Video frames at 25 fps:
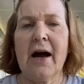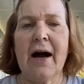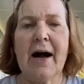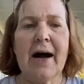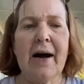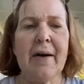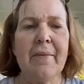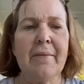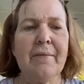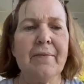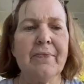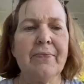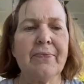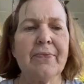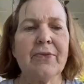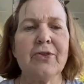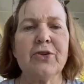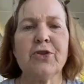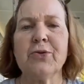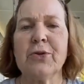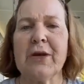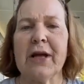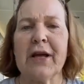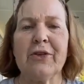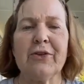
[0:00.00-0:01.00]
Um,
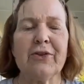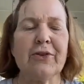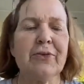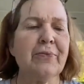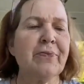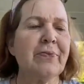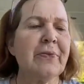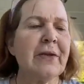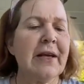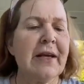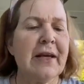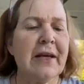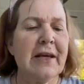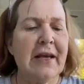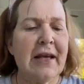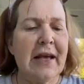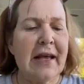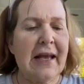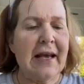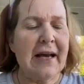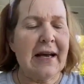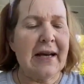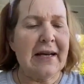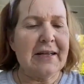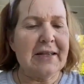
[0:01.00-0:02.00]
two days.
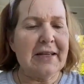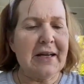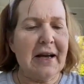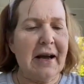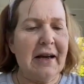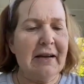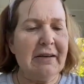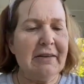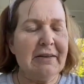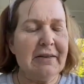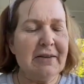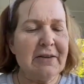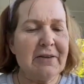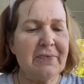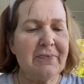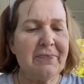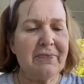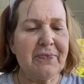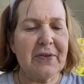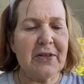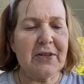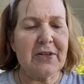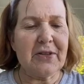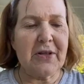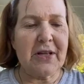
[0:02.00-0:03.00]
And uh,
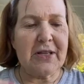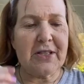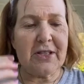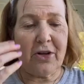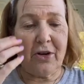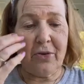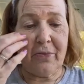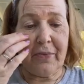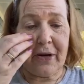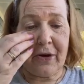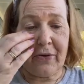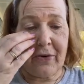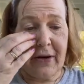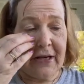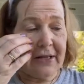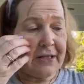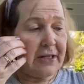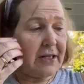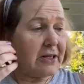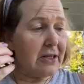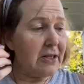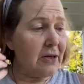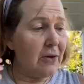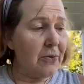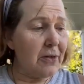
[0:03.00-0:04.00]
so that's a little bit
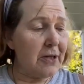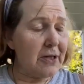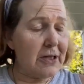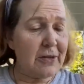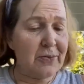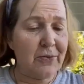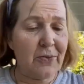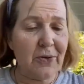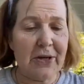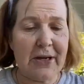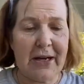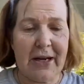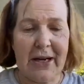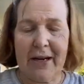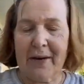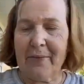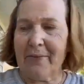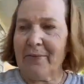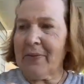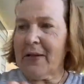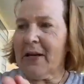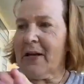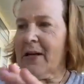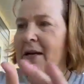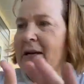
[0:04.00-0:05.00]
crazy. So this
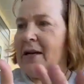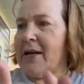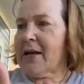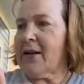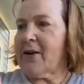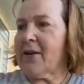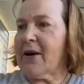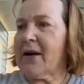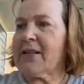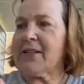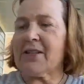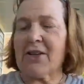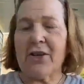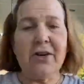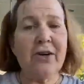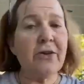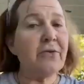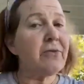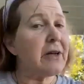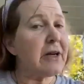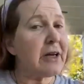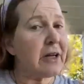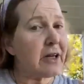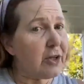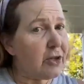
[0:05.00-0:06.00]
morning, you know, I
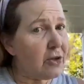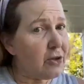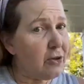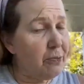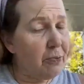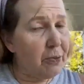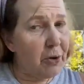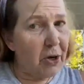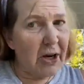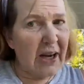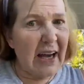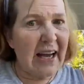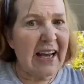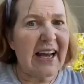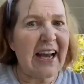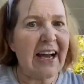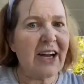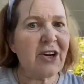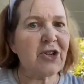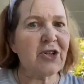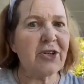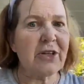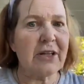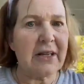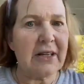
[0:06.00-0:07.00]
started reading a new book. I
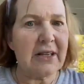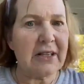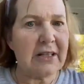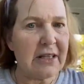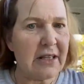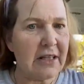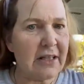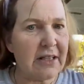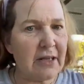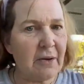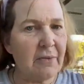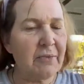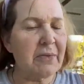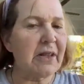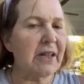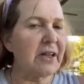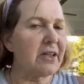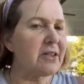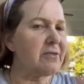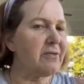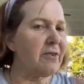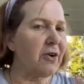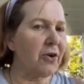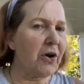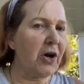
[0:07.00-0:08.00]
actually did something
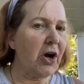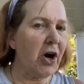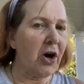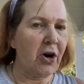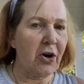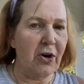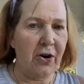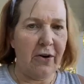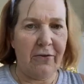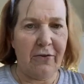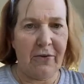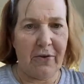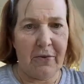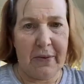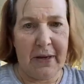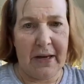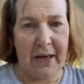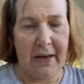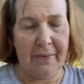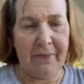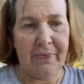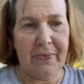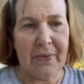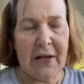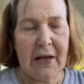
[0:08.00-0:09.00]
that's very hard for
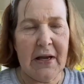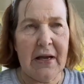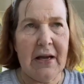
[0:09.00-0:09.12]
me.